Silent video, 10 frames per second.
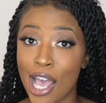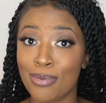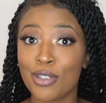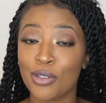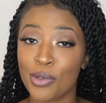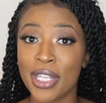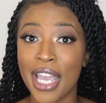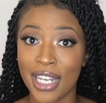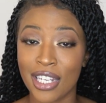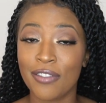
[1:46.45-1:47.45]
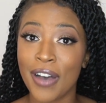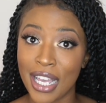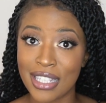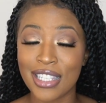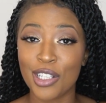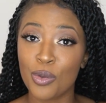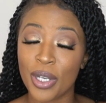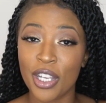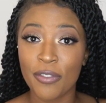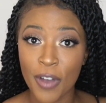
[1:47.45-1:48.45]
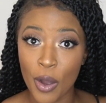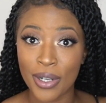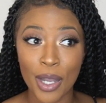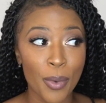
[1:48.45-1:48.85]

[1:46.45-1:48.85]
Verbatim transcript: absolutely any device, including your phone.